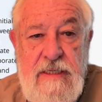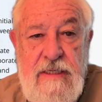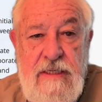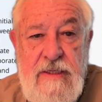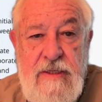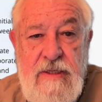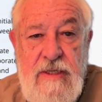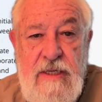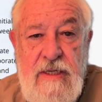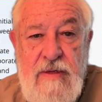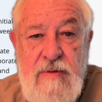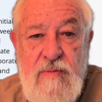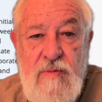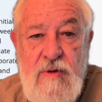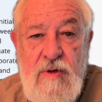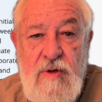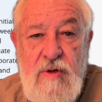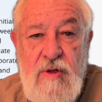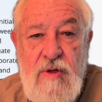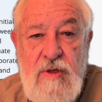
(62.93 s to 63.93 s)
then
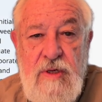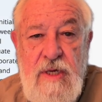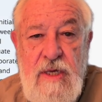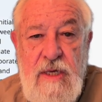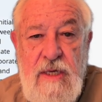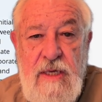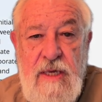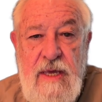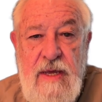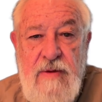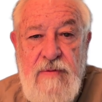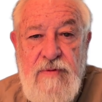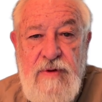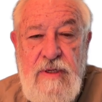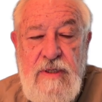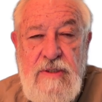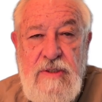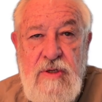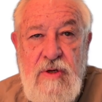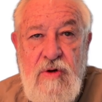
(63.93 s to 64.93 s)
we're looking at
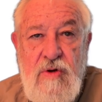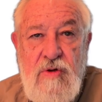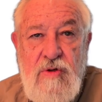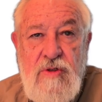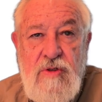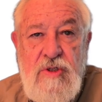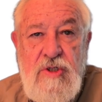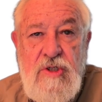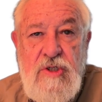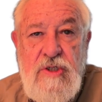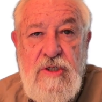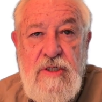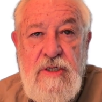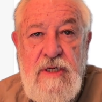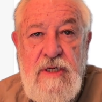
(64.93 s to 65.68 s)
research,